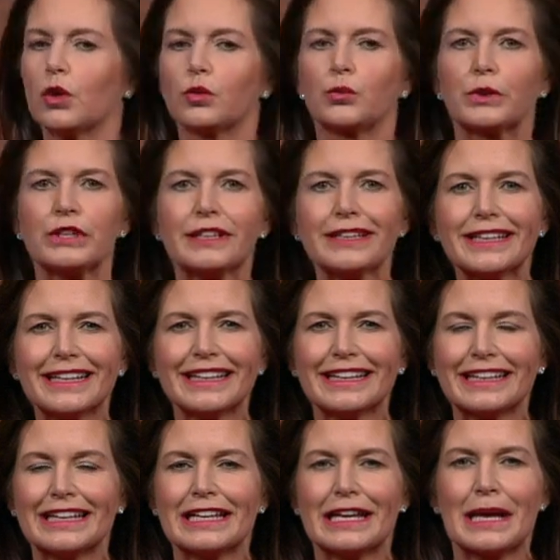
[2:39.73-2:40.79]
Really?
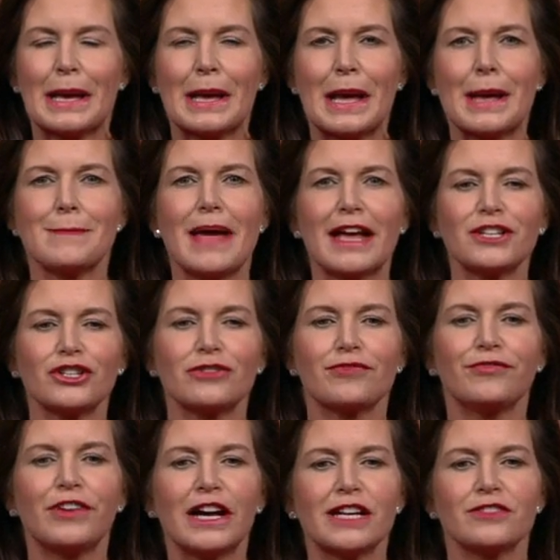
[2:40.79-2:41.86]
Imagine
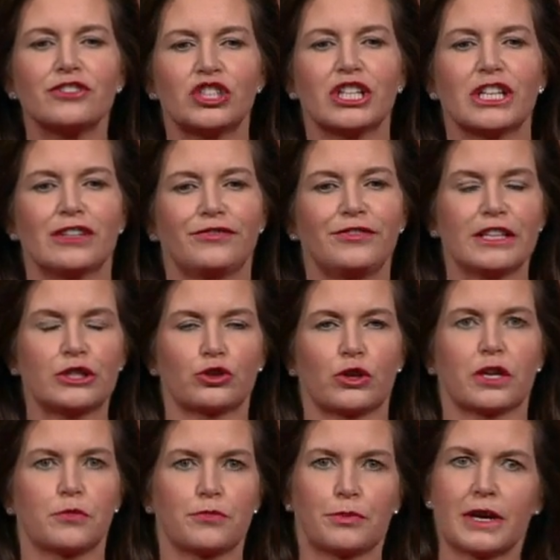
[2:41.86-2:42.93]
5G
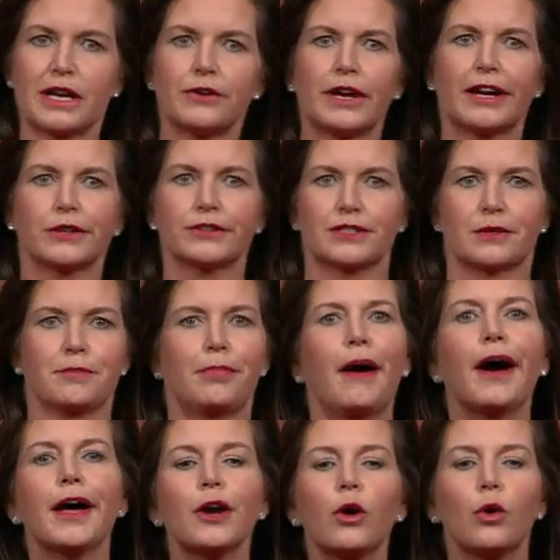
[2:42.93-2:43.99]
featuring brownouts and
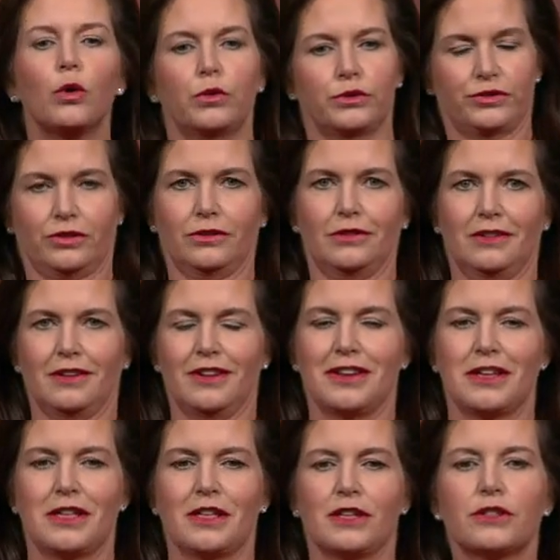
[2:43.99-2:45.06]
potholes.
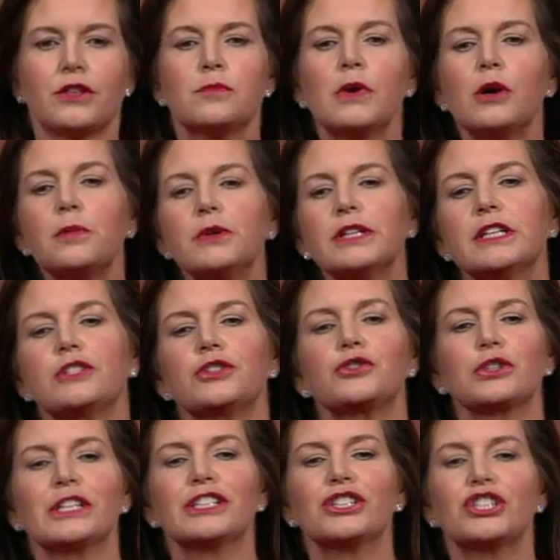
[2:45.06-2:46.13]
The mobile
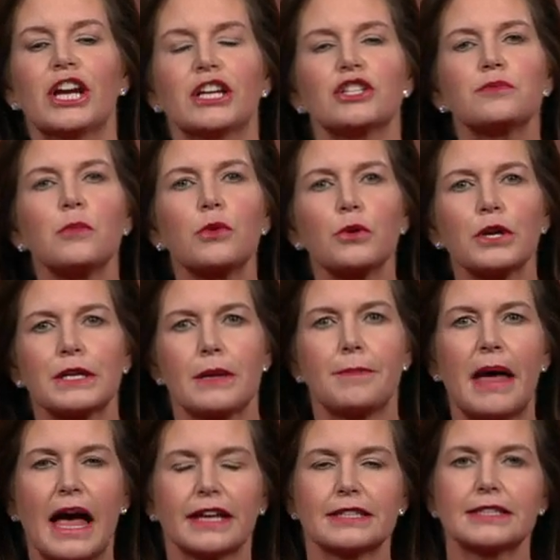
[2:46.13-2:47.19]
industry has changed more in the
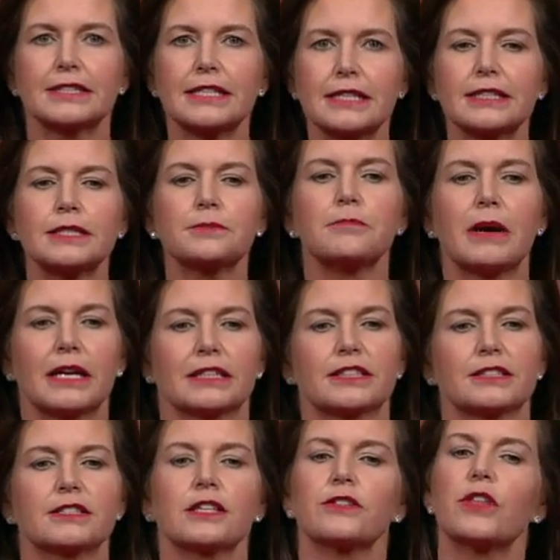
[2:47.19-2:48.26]
past 6
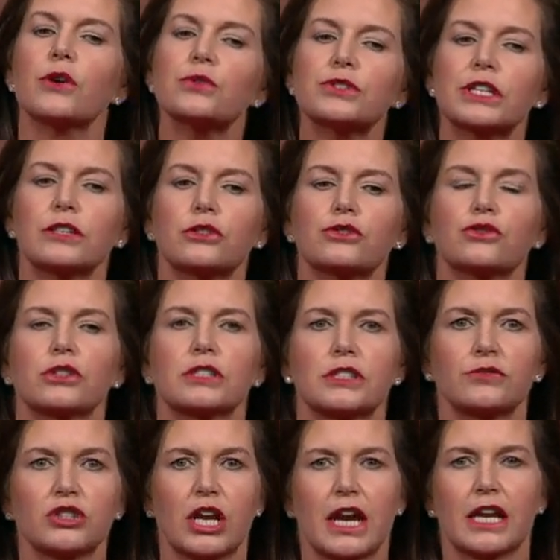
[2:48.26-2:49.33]
months than those industries
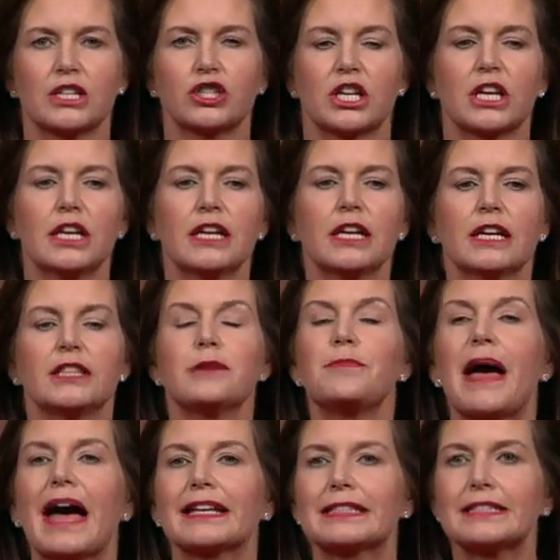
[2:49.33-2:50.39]
have changed in the
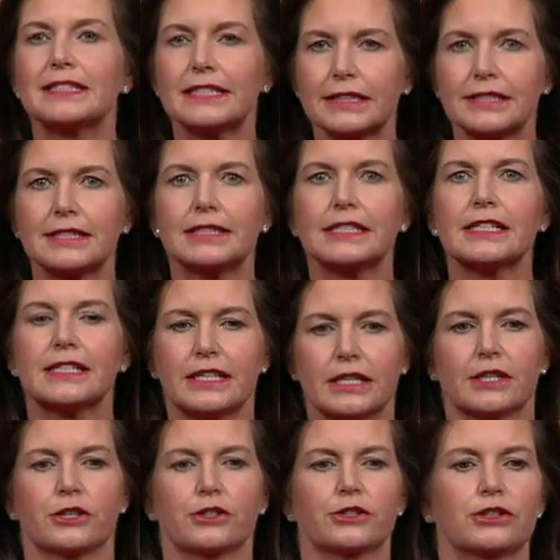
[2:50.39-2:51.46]
past 60
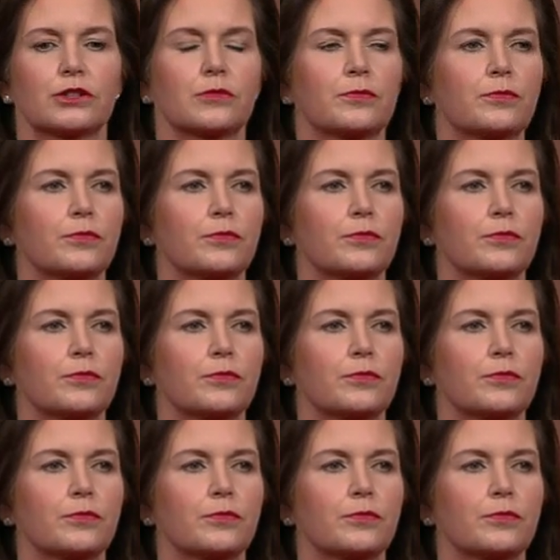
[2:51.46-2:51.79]
years.